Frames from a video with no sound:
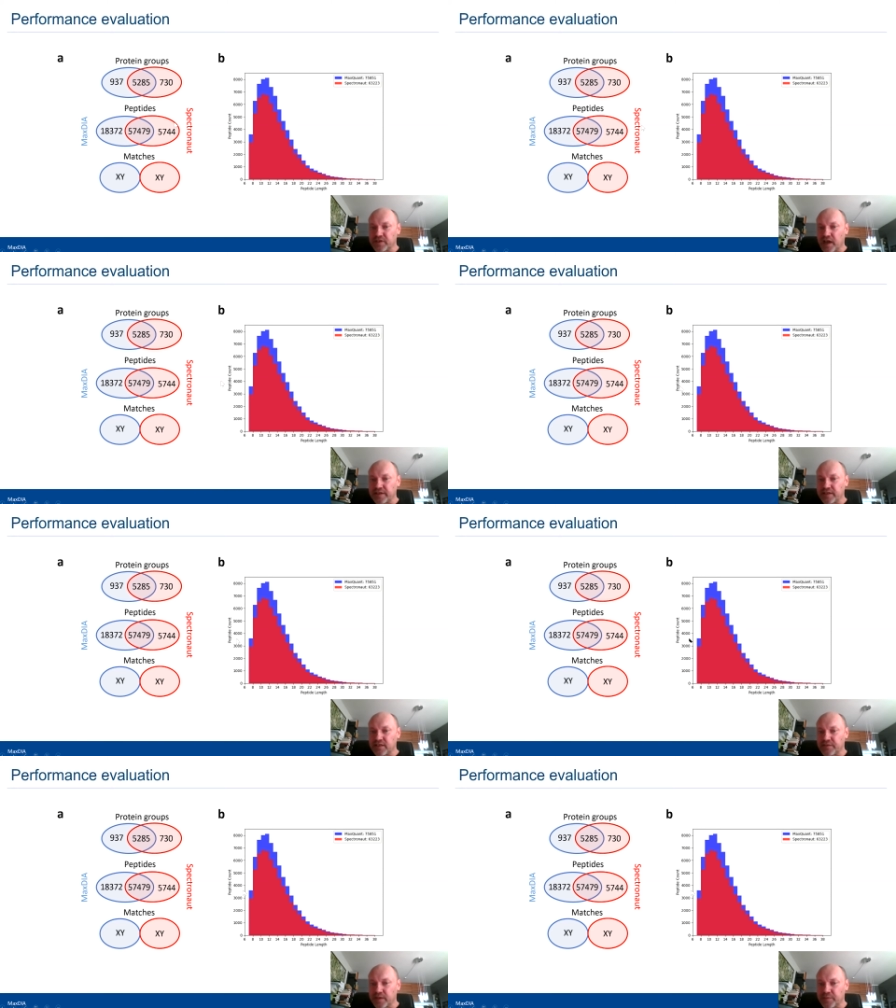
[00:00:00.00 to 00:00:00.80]

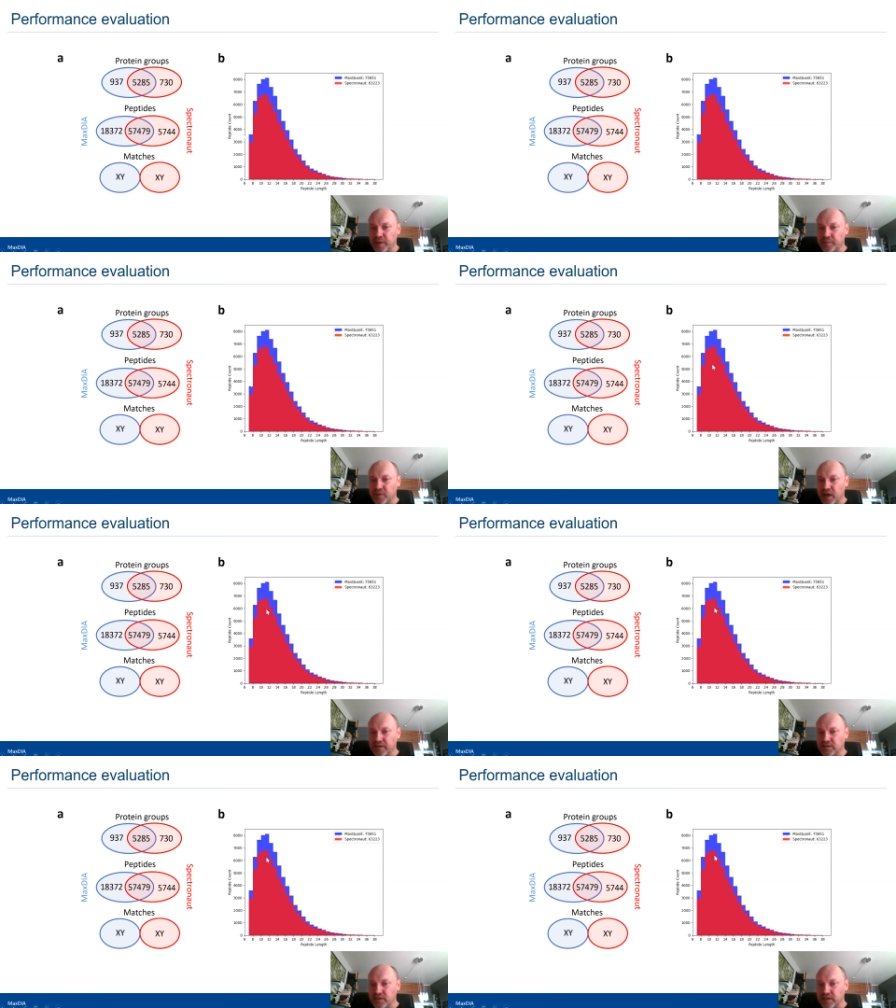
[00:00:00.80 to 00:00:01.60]
identified
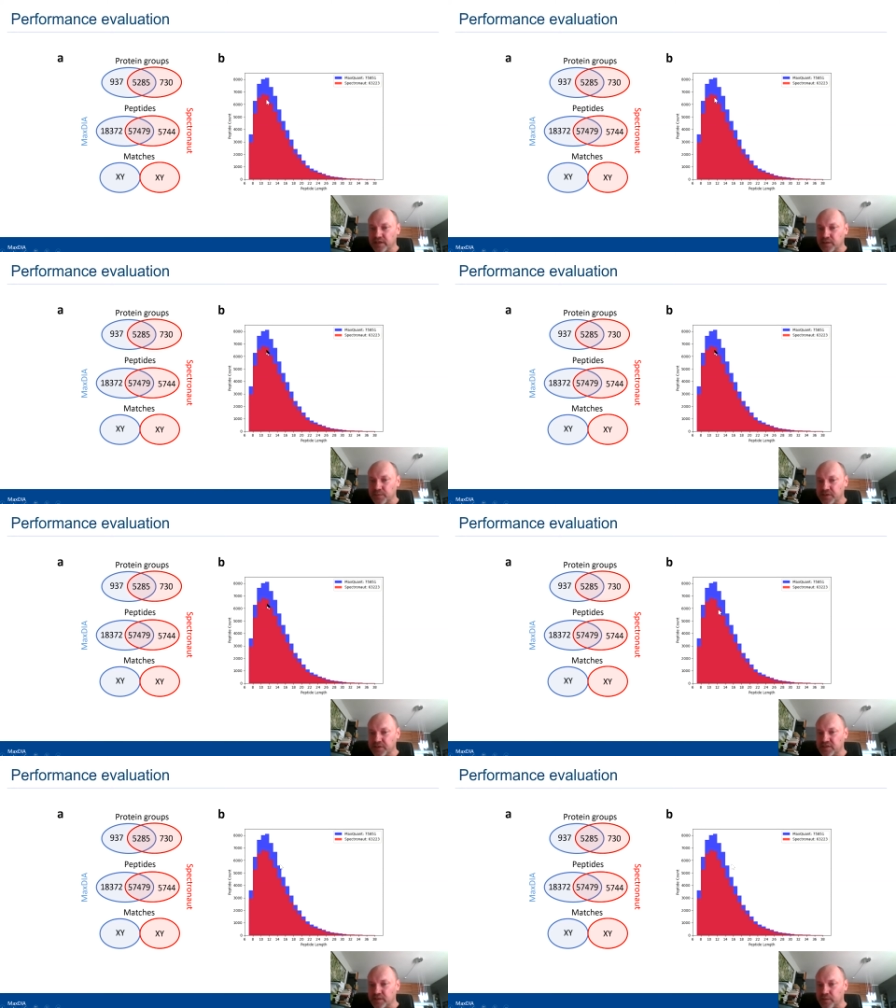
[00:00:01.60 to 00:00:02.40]
peptides, so that's actually
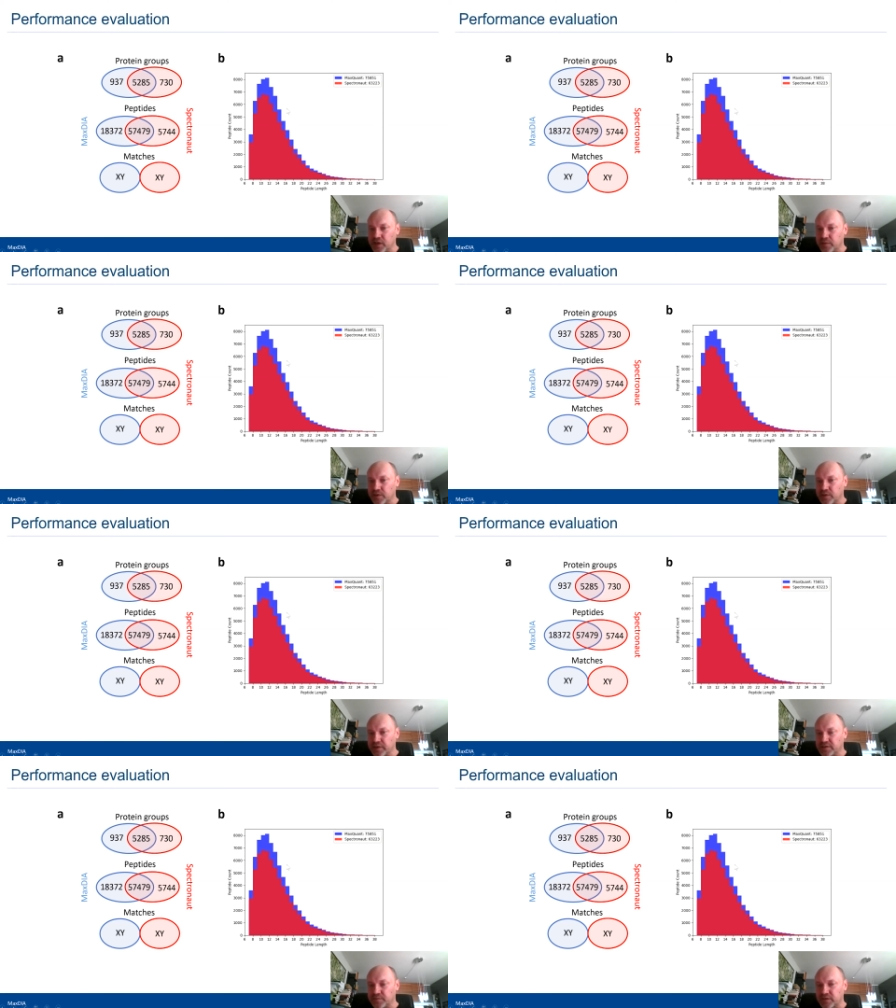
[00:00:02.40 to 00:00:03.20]
pretty similar
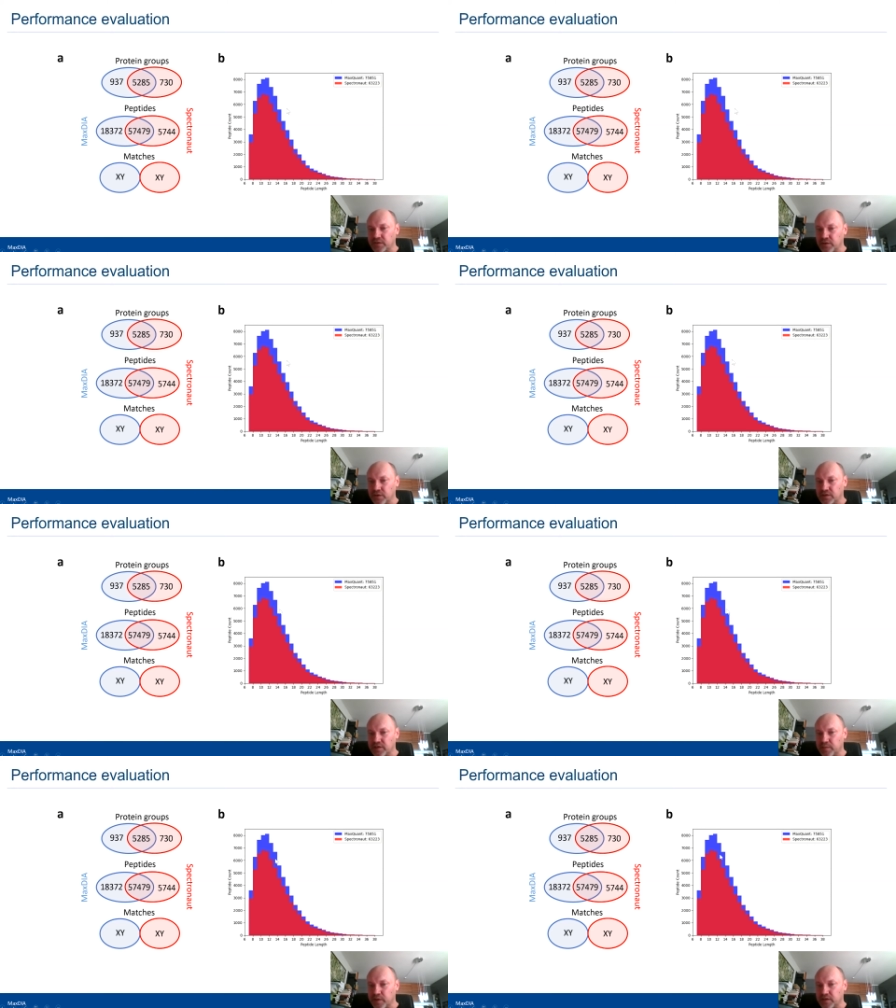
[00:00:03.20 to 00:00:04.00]
between Spectronaut
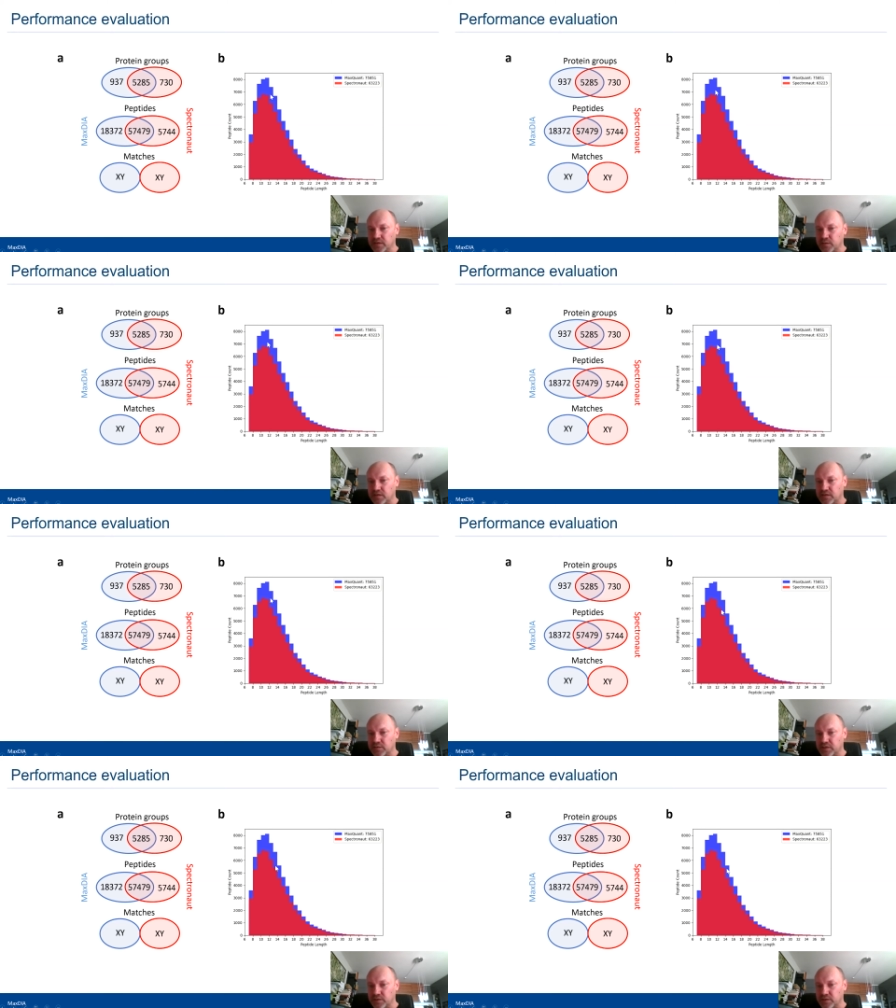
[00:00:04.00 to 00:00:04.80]
and MaxQuant. So
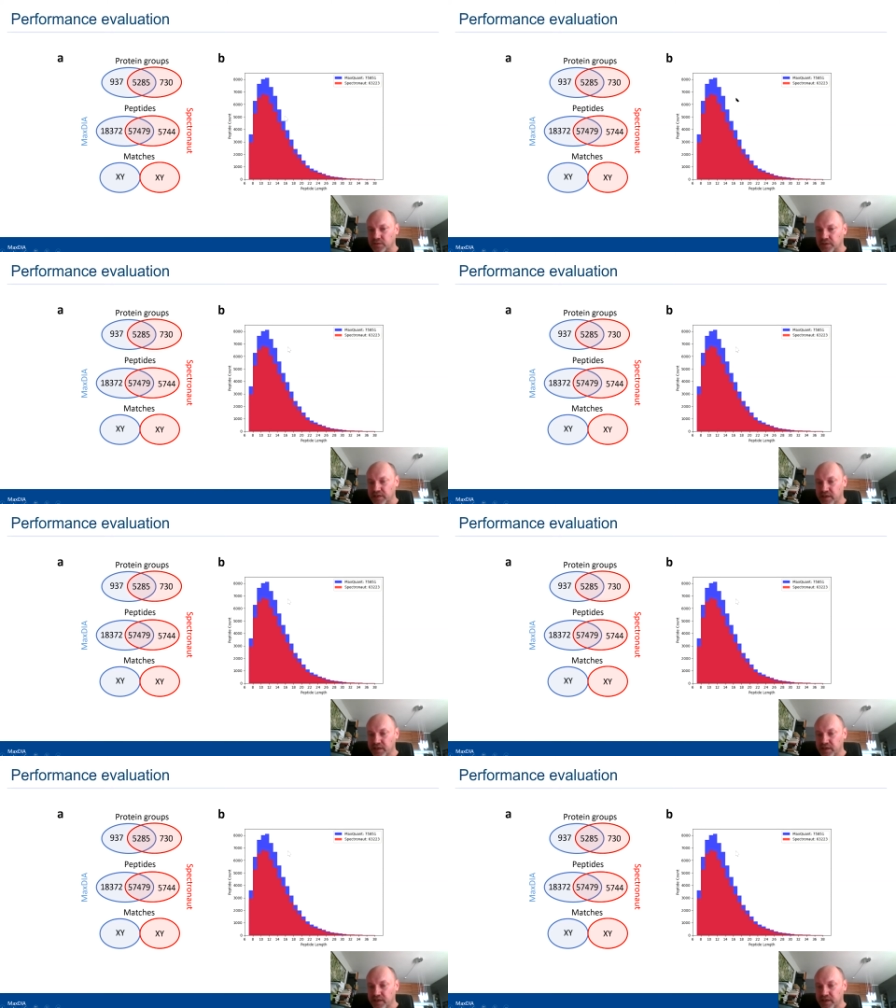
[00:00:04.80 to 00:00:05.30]
we couldn't really